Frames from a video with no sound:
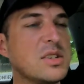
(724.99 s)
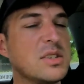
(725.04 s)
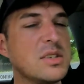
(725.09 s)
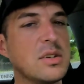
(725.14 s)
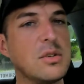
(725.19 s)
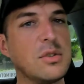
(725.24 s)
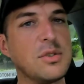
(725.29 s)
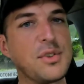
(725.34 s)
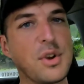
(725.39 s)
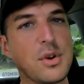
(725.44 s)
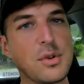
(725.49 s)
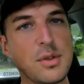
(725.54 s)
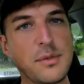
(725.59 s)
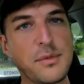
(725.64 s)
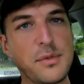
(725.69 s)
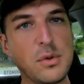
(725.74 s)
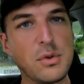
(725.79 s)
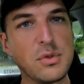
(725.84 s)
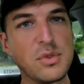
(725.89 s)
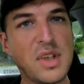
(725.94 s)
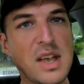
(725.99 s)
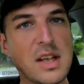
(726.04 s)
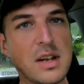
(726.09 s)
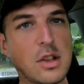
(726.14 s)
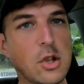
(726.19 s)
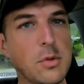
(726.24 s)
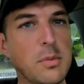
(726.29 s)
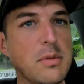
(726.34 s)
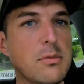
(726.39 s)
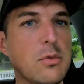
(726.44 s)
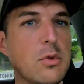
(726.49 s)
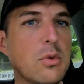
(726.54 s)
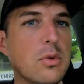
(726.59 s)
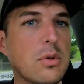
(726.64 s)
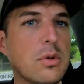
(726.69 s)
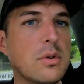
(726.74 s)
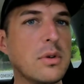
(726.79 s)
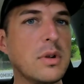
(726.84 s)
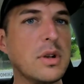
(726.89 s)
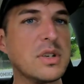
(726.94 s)
still turn the fuel down a little bit
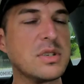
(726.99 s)
more.